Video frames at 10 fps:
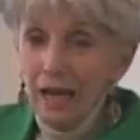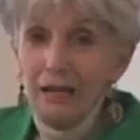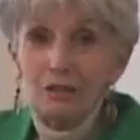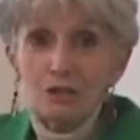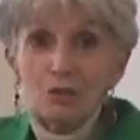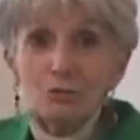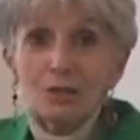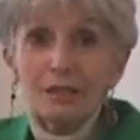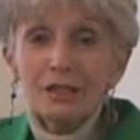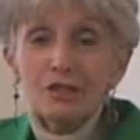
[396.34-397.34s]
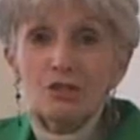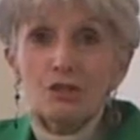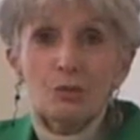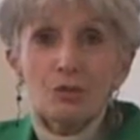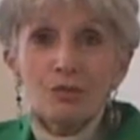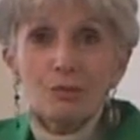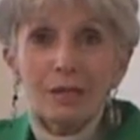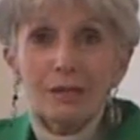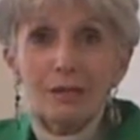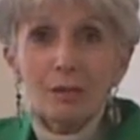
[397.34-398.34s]
and the tooling that you can also
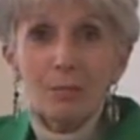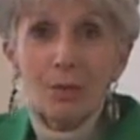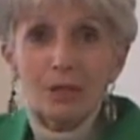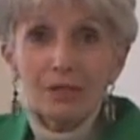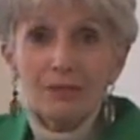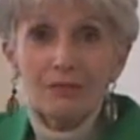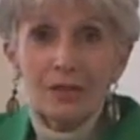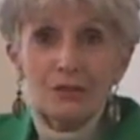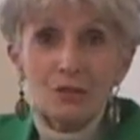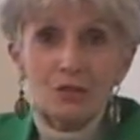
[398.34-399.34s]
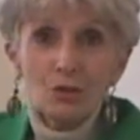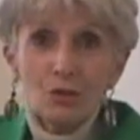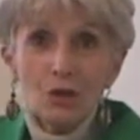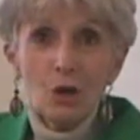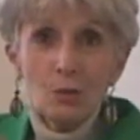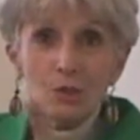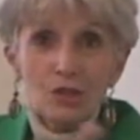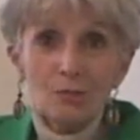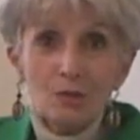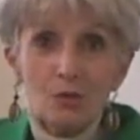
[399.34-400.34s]
get in the party favor store, which
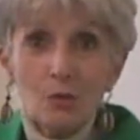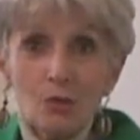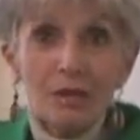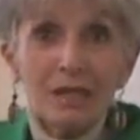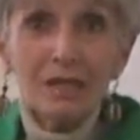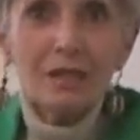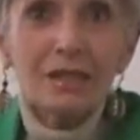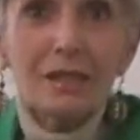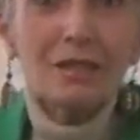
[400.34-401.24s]
comes already cut